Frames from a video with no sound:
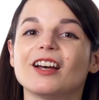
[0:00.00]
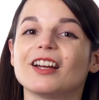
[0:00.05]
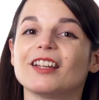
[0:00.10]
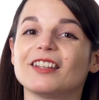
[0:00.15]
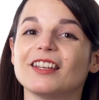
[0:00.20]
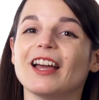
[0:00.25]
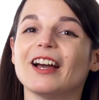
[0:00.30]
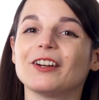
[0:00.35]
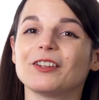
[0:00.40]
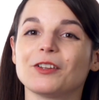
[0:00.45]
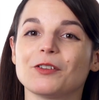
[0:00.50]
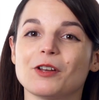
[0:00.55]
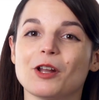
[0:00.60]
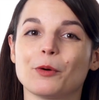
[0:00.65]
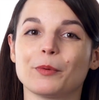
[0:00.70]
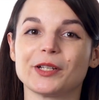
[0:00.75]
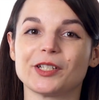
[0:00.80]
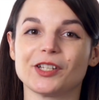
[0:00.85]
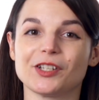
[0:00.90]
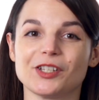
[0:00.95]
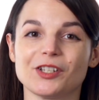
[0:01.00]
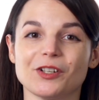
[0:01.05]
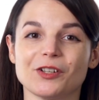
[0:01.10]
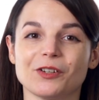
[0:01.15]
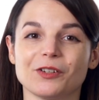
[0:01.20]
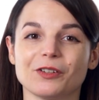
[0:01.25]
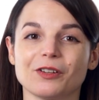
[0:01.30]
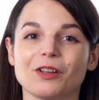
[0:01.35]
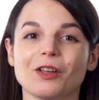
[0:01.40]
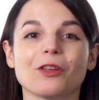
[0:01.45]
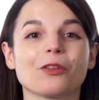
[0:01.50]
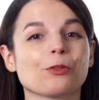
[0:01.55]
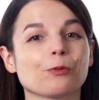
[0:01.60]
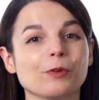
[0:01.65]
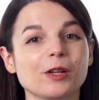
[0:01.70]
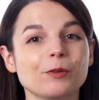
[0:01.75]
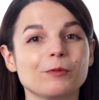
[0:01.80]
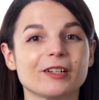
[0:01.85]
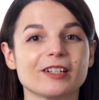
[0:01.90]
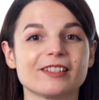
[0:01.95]
Now you know what to do.
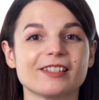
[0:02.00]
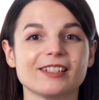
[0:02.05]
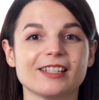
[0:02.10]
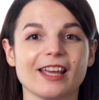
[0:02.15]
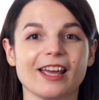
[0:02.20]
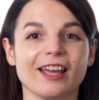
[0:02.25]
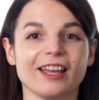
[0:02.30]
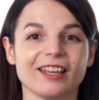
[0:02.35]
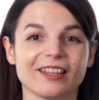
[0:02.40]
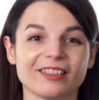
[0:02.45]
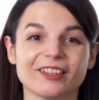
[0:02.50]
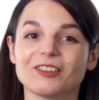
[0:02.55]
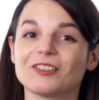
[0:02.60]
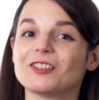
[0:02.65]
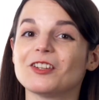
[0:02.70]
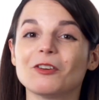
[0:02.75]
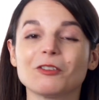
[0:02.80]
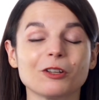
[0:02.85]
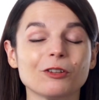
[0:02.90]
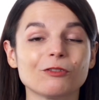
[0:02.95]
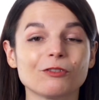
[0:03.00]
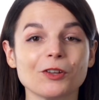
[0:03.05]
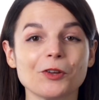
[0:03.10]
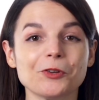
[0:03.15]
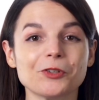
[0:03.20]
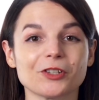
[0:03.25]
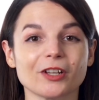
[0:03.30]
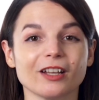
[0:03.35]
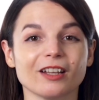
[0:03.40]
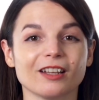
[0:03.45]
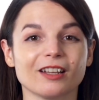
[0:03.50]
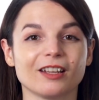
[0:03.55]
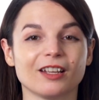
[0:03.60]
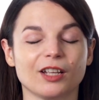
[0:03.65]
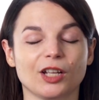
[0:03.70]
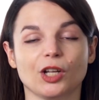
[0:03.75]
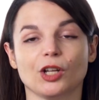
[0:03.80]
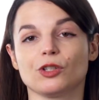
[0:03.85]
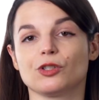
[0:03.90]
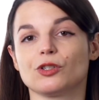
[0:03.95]
3 words a day. There's no confusion.
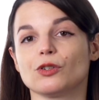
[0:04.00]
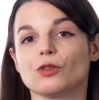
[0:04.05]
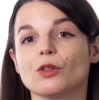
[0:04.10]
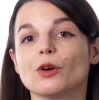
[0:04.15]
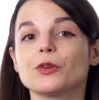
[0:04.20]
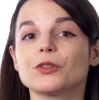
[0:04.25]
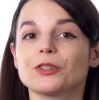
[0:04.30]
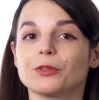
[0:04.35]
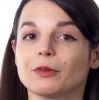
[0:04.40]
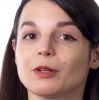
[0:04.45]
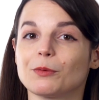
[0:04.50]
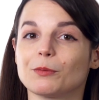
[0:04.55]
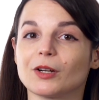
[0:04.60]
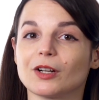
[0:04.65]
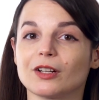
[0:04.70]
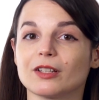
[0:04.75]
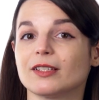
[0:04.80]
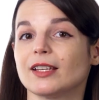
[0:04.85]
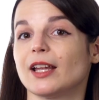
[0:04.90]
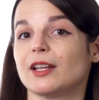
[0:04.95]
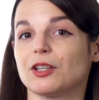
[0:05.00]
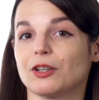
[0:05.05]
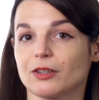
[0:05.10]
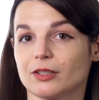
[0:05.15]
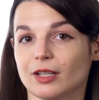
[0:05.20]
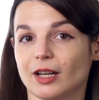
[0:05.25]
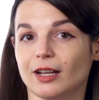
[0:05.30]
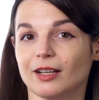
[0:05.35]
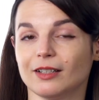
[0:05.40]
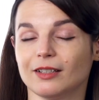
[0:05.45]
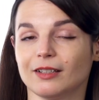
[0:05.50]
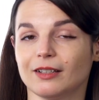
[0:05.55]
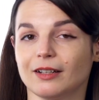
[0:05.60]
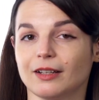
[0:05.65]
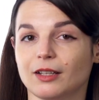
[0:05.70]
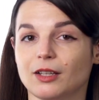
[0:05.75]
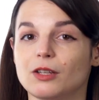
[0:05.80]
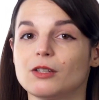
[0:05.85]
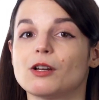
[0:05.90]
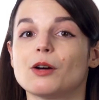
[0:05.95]
Do those 3 words and you're done.
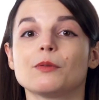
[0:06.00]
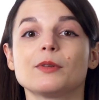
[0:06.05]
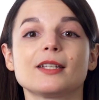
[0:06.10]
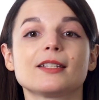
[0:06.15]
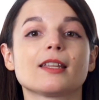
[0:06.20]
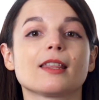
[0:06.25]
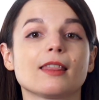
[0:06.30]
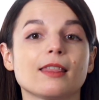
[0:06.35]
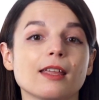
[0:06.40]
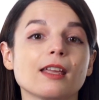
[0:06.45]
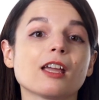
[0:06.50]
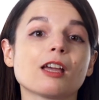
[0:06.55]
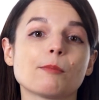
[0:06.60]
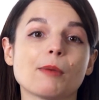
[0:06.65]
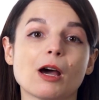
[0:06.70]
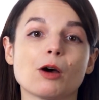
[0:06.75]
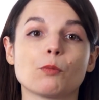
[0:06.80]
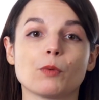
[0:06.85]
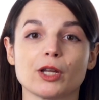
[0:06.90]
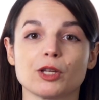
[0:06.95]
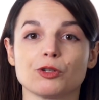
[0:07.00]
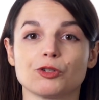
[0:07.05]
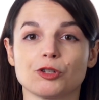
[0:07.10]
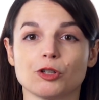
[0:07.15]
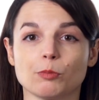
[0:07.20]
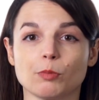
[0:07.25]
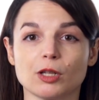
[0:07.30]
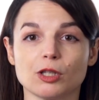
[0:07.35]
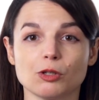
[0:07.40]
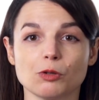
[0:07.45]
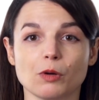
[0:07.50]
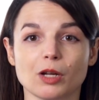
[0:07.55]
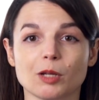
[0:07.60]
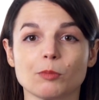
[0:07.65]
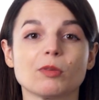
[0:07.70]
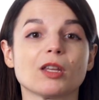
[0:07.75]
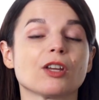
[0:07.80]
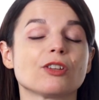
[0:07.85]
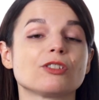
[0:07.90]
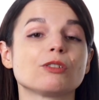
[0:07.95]
You don't need to think about what you should be doing
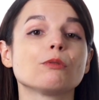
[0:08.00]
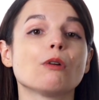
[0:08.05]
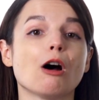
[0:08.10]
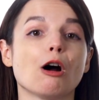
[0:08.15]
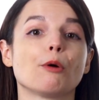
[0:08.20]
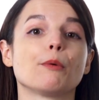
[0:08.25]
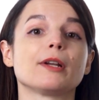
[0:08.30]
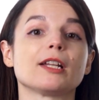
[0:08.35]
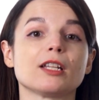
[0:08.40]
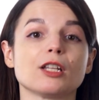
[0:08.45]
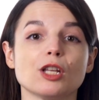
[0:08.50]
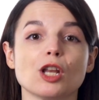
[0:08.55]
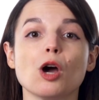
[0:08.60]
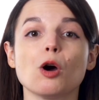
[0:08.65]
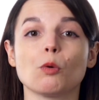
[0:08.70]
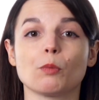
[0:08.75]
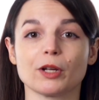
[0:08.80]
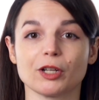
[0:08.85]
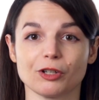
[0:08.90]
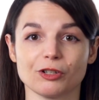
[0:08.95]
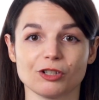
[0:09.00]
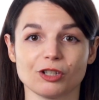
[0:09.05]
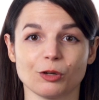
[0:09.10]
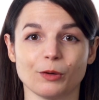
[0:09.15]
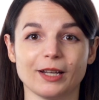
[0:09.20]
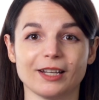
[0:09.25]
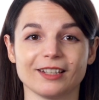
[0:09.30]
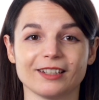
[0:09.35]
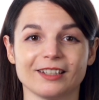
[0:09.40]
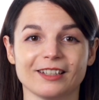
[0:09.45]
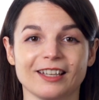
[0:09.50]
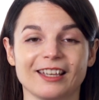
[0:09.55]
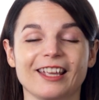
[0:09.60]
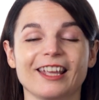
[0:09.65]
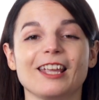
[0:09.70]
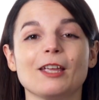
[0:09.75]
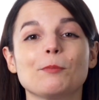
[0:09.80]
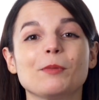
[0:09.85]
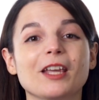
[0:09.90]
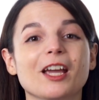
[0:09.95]
because you already know what you're doing.
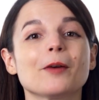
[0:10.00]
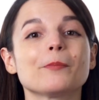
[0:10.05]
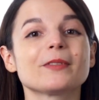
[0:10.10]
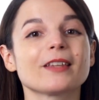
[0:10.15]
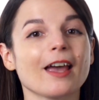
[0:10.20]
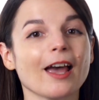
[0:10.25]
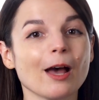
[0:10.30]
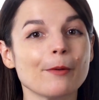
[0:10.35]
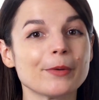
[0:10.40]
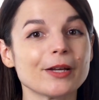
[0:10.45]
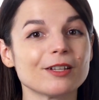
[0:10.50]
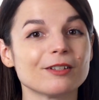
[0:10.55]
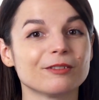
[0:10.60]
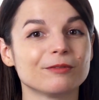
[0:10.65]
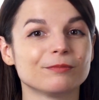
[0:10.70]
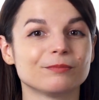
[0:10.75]
It becomes a habit.